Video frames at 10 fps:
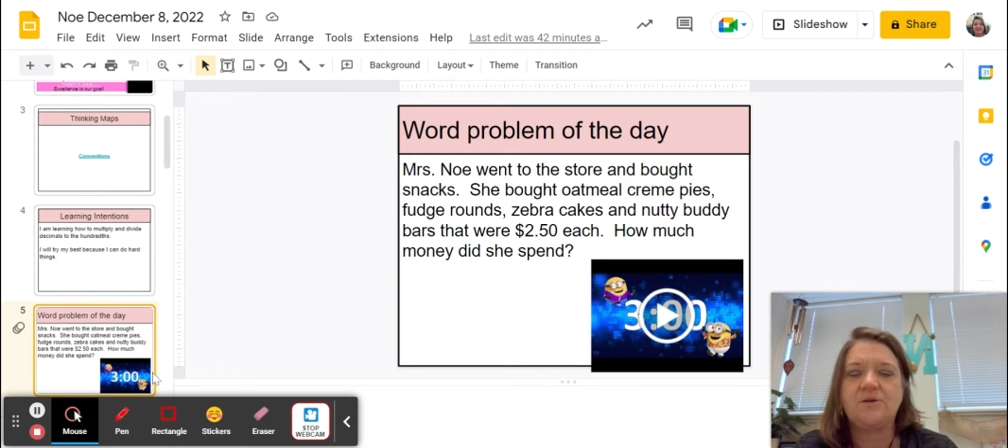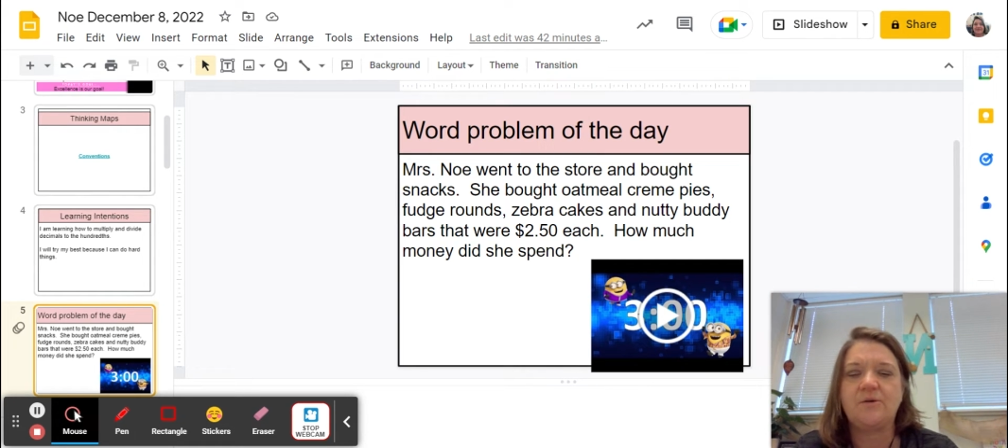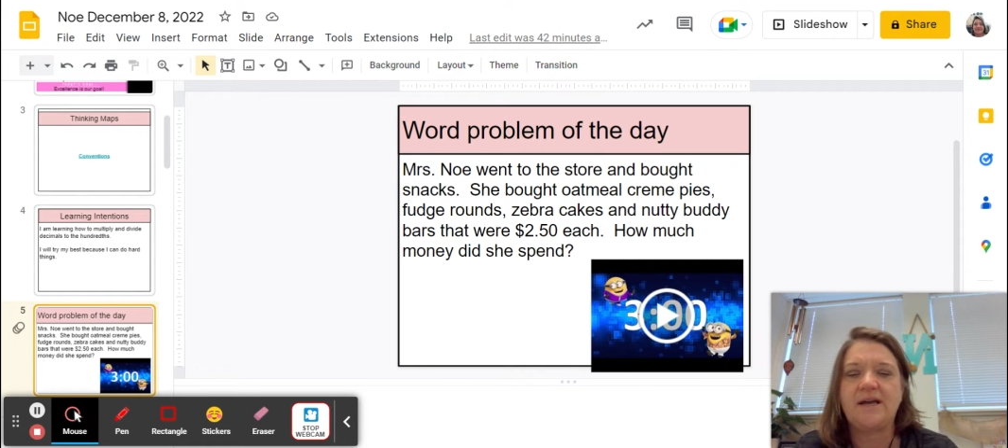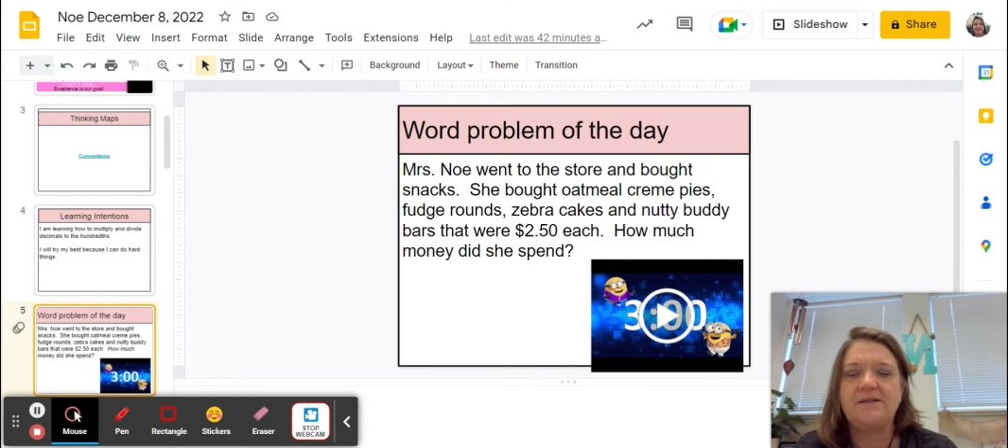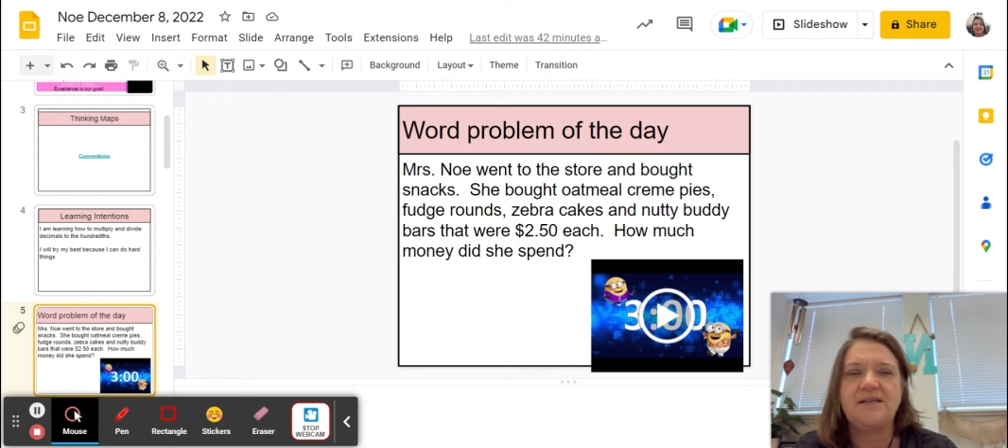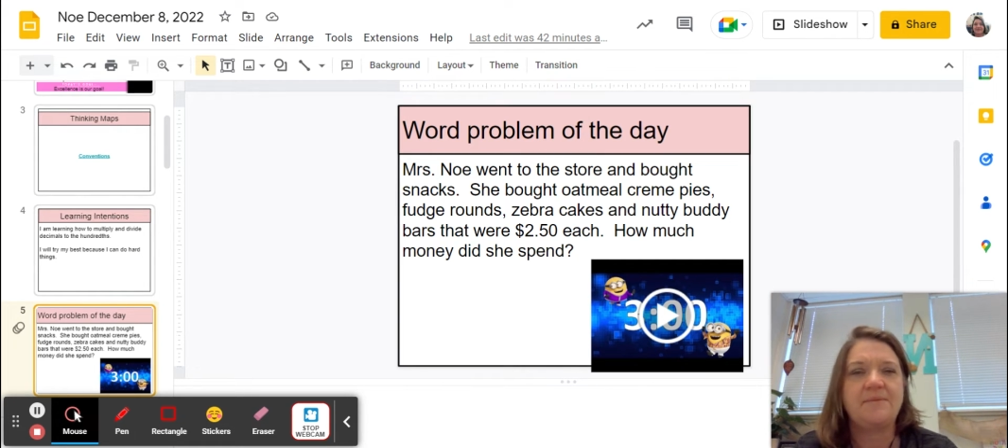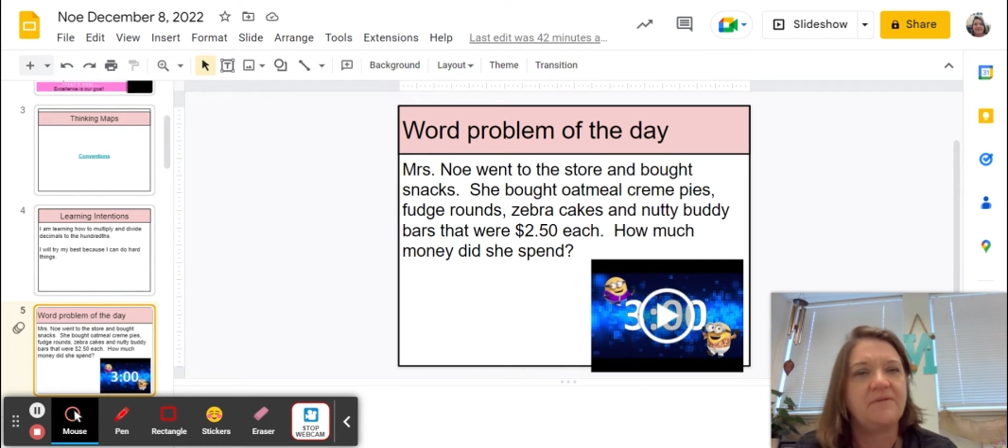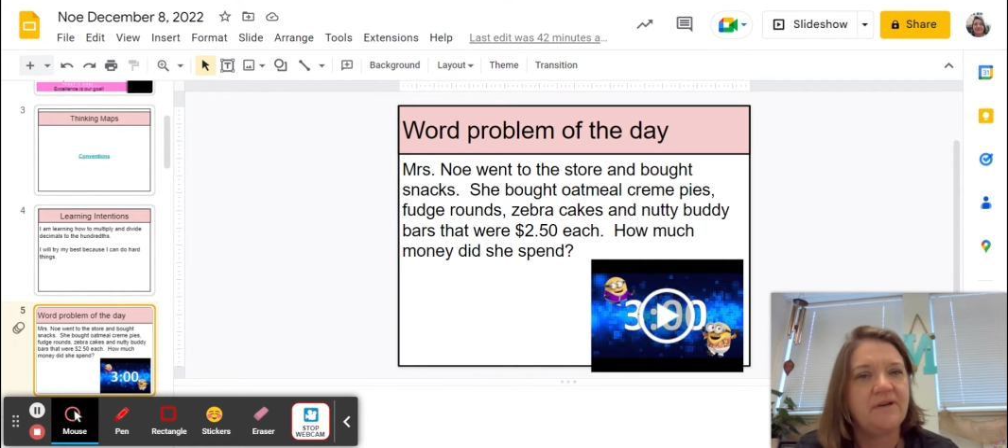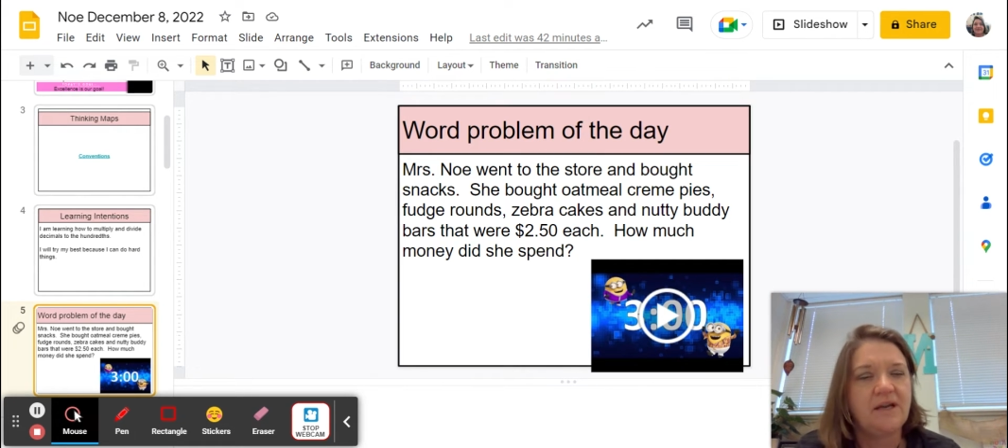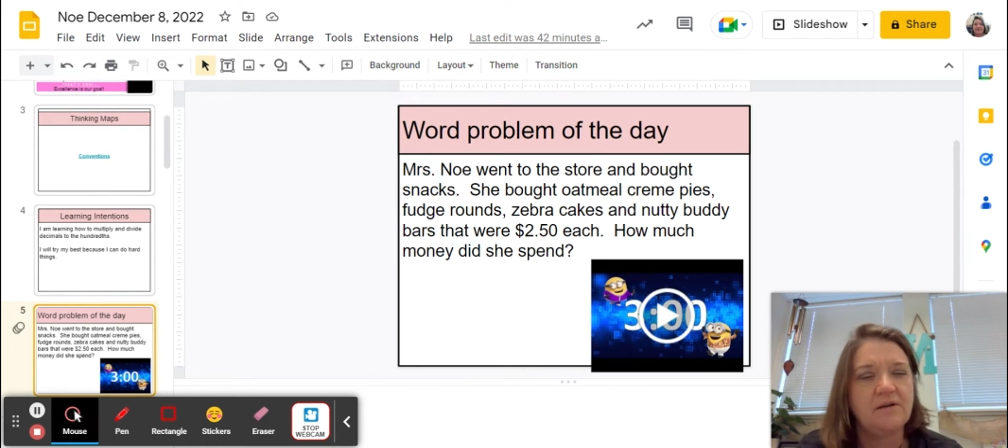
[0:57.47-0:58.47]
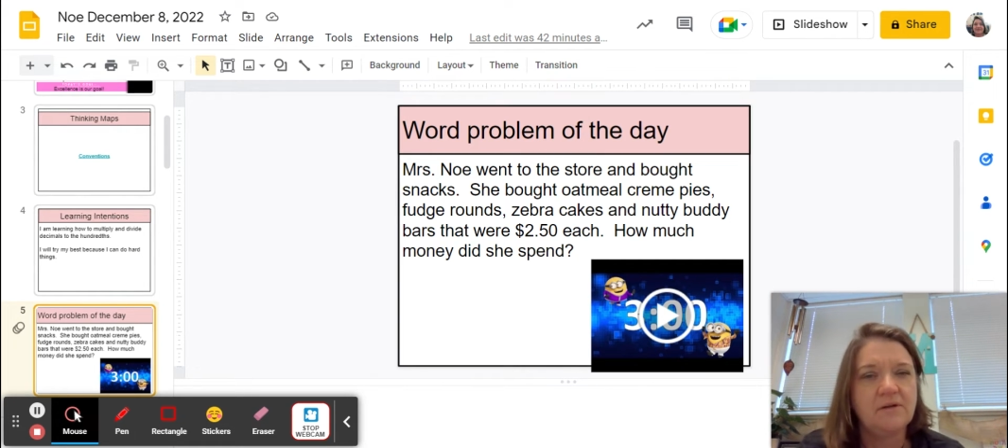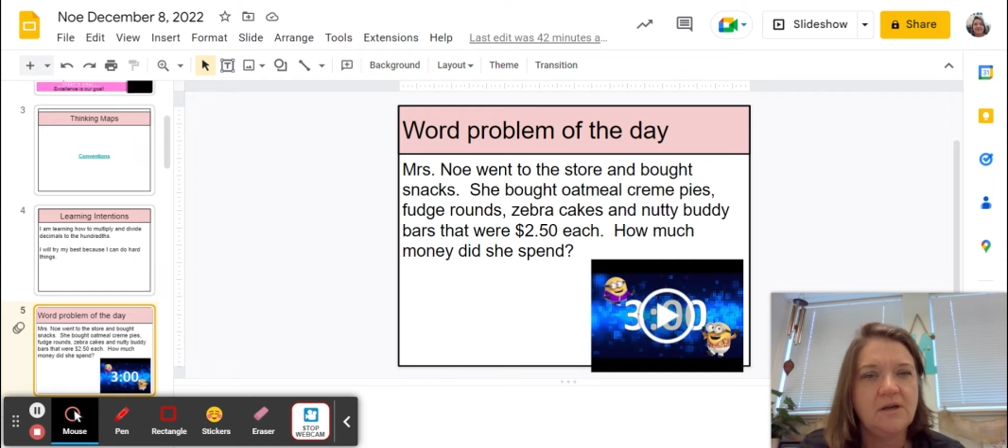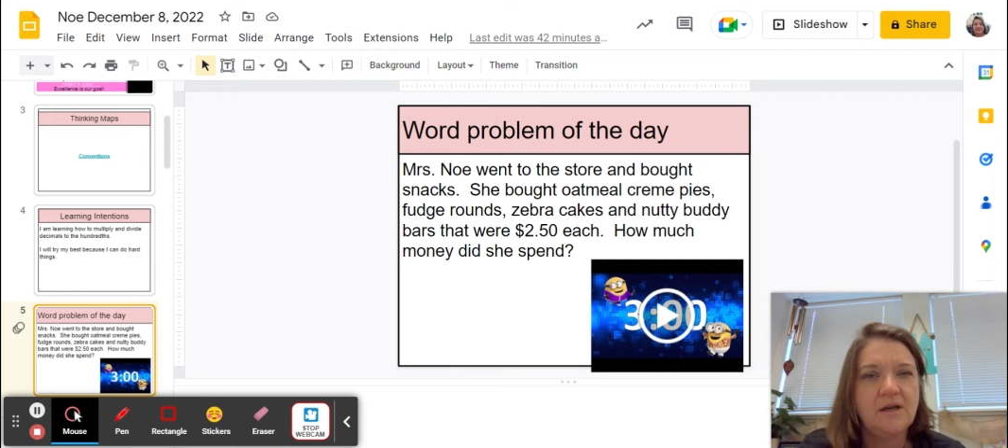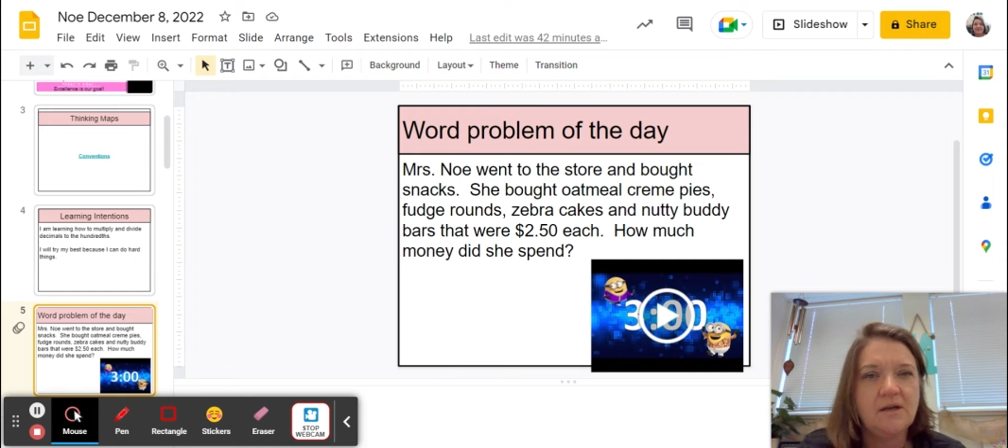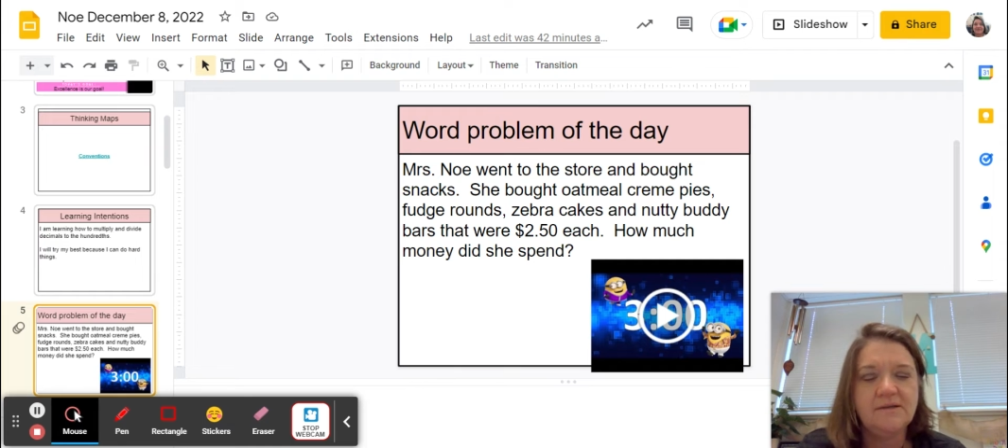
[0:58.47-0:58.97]
answer. Okay, stop the video.
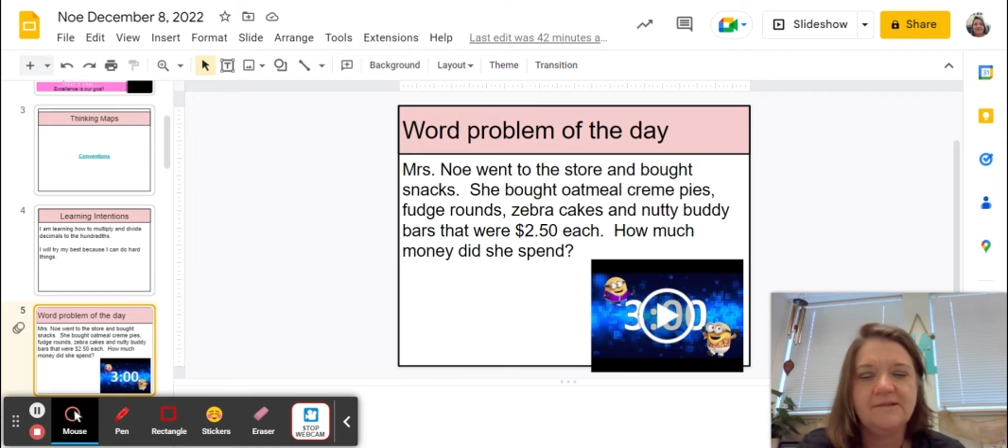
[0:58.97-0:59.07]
